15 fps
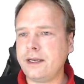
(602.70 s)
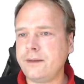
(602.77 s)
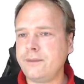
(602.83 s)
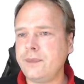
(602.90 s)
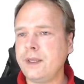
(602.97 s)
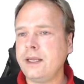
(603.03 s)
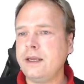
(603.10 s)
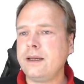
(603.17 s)

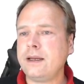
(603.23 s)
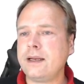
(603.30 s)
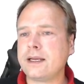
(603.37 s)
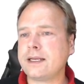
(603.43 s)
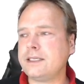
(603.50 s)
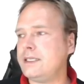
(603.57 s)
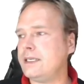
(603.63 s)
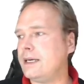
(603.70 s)
here, and I
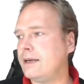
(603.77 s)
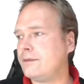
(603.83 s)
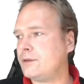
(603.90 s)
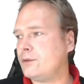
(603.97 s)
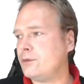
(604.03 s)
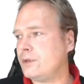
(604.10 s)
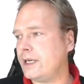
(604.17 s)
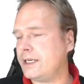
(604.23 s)
can see I have
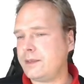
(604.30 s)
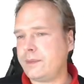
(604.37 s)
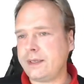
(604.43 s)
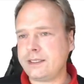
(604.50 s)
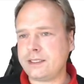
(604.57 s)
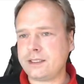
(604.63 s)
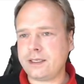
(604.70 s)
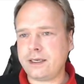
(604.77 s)
two
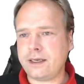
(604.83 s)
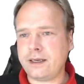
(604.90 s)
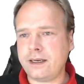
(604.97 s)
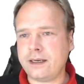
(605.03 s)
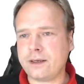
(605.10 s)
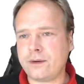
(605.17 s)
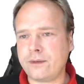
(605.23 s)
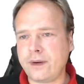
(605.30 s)
databases
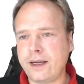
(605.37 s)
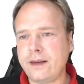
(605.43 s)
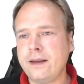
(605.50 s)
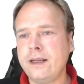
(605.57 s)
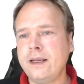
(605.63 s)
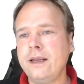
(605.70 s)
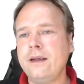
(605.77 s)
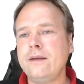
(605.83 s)
in it already.
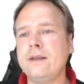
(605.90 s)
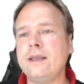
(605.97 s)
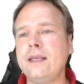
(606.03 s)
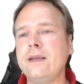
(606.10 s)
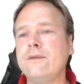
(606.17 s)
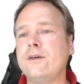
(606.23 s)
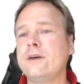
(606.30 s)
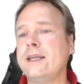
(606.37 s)
The
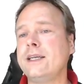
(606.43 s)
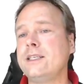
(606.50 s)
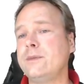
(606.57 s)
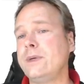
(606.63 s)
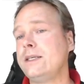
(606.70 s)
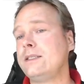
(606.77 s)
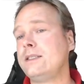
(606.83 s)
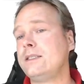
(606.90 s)
default
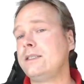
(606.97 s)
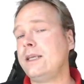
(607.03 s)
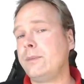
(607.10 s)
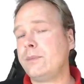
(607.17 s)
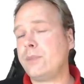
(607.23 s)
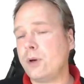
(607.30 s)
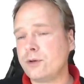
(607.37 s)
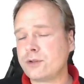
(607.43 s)
database is
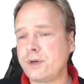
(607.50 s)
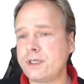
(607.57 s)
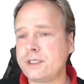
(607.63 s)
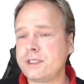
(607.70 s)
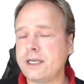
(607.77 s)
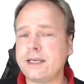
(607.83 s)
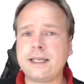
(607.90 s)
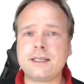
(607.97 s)
named
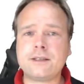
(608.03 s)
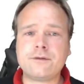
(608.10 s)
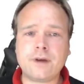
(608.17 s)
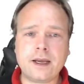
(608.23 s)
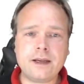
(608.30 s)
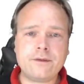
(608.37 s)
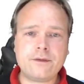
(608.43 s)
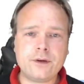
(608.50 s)
Postgres, and that is
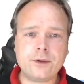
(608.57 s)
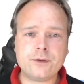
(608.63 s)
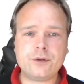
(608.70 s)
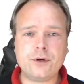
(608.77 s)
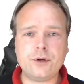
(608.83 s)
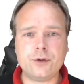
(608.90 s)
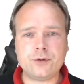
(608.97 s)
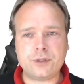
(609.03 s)
fine for you
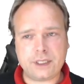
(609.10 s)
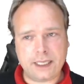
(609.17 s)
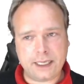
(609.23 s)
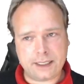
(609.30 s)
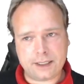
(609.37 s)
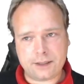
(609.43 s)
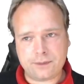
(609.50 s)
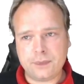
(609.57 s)
to use
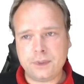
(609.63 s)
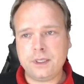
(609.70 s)
that.